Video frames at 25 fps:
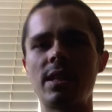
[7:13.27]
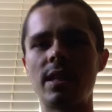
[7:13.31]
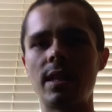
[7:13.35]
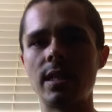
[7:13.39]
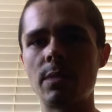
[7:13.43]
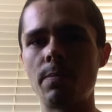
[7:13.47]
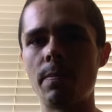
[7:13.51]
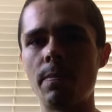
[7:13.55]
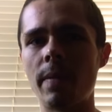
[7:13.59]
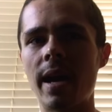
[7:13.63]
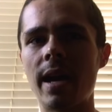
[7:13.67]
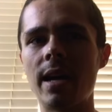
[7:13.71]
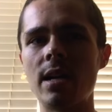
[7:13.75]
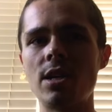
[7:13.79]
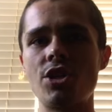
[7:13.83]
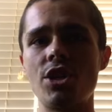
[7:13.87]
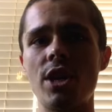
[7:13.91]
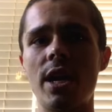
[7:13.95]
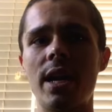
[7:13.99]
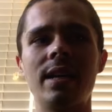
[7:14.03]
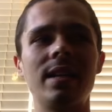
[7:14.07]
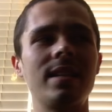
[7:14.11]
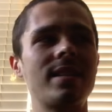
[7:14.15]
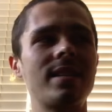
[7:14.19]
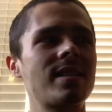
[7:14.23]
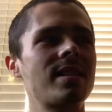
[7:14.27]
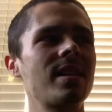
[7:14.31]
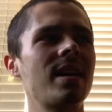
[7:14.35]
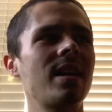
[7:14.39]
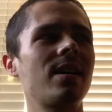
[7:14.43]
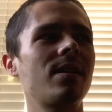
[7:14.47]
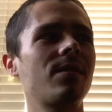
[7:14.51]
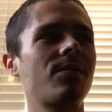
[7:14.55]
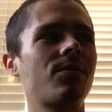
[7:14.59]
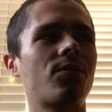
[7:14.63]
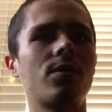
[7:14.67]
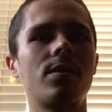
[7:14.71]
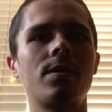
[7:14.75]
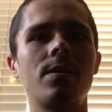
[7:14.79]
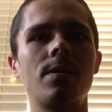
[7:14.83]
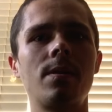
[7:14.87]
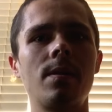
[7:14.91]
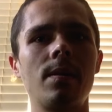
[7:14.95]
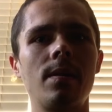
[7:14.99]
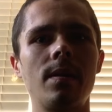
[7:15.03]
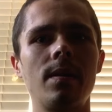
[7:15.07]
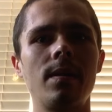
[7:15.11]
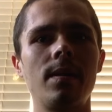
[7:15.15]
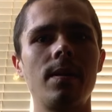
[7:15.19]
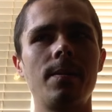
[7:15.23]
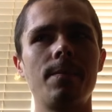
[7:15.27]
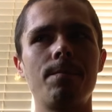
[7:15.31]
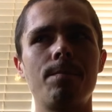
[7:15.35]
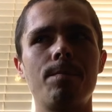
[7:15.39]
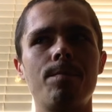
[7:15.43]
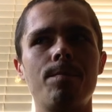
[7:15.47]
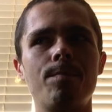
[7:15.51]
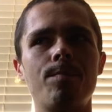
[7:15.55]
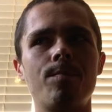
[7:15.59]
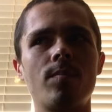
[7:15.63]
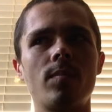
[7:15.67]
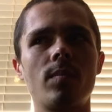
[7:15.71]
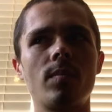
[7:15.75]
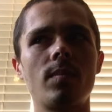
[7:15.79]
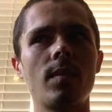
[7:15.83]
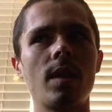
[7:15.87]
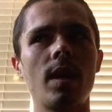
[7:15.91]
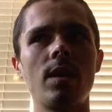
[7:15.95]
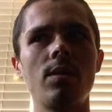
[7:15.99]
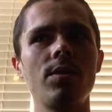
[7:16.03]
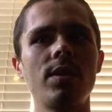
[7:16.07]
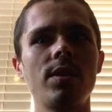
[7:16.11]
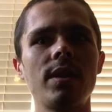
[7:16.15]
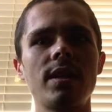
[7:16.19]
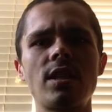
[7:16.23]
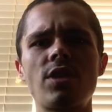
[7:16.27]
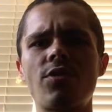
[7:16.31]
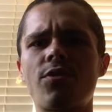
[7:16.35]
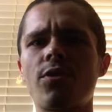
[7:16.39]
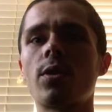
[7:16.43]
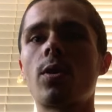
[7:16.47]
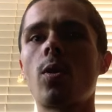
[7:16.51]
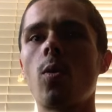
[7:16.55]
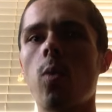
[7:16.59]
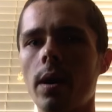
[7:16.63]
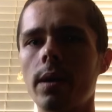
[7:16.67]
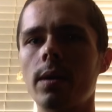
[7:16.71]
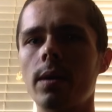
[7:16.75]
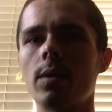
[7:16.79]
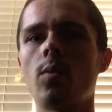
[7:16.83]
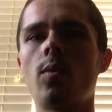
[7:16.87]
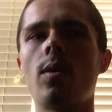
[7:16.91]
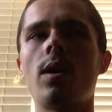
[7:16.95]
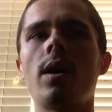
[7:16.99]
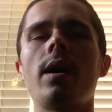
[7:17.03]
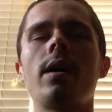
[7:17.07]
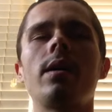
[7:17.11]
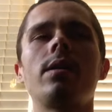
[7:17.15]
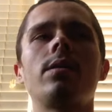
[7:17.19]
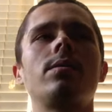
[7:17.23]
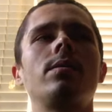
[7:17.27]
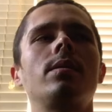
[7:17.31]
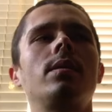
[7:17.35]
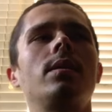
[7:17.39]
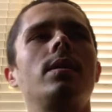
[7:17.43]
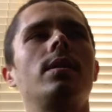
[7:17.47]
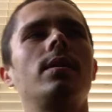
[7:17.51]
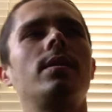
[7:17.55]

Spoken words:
to this match, and I don't think it's for quite a while.